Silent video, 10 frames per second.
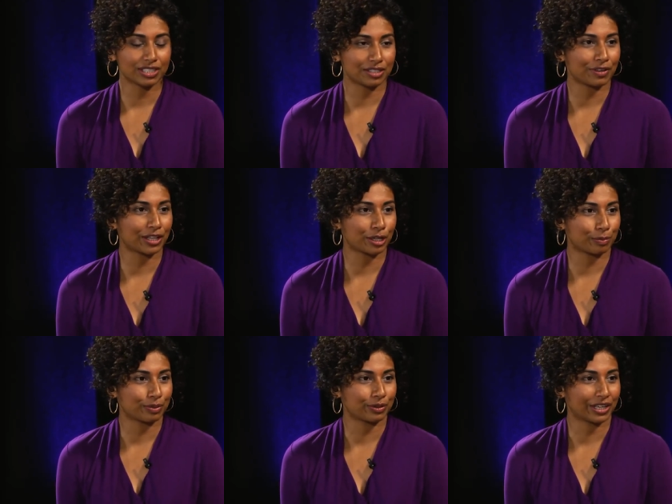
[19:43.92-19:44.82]

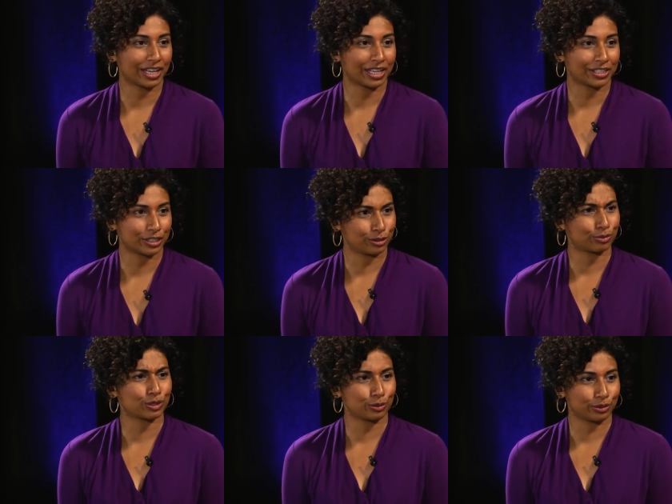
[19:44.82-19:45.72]
develop
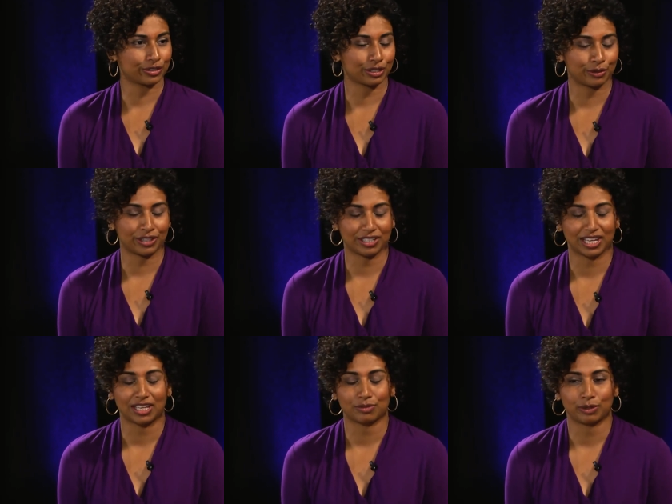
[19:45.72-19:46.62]
new tools. So in this
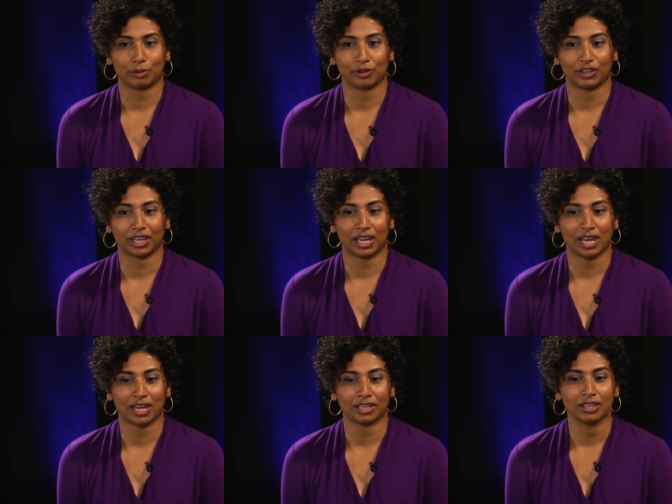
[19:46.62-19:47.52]
case, we were
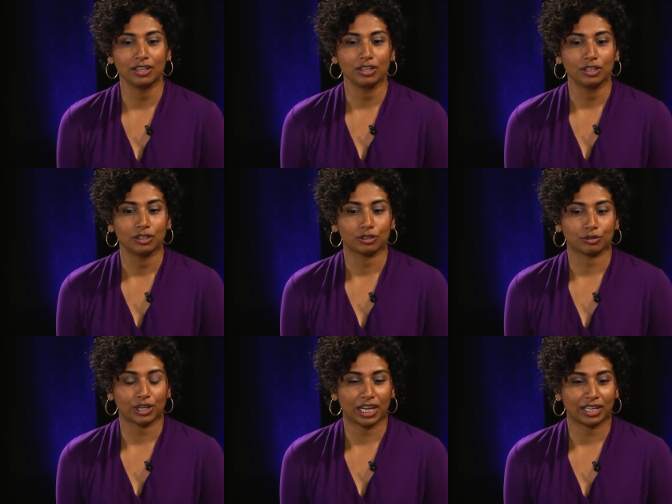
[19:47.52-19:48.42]
looking at
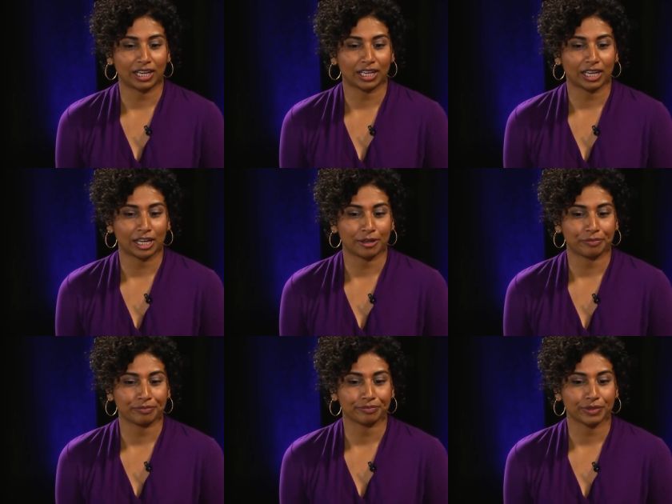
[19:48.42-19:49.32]
creating
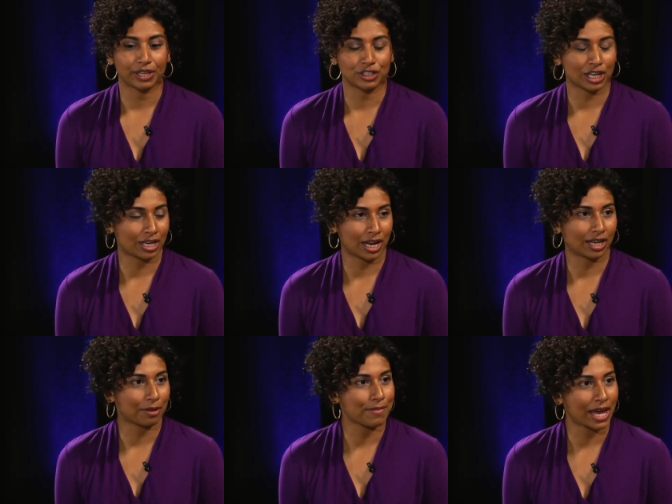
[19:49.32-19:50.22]
a
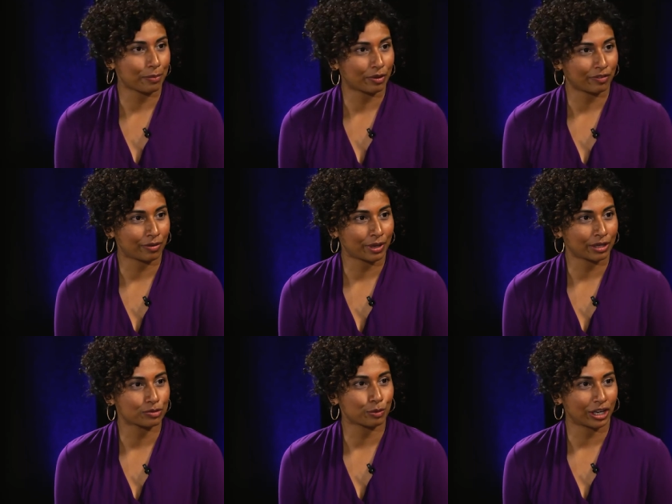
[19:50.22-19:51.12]
genetic map of a
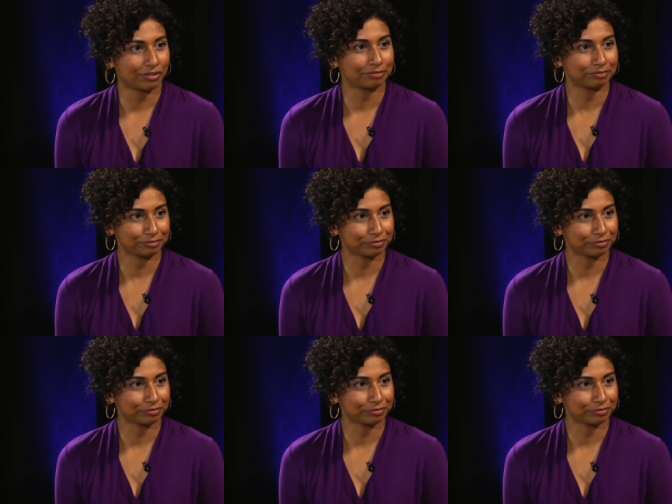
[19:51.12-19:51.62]
mouse brain.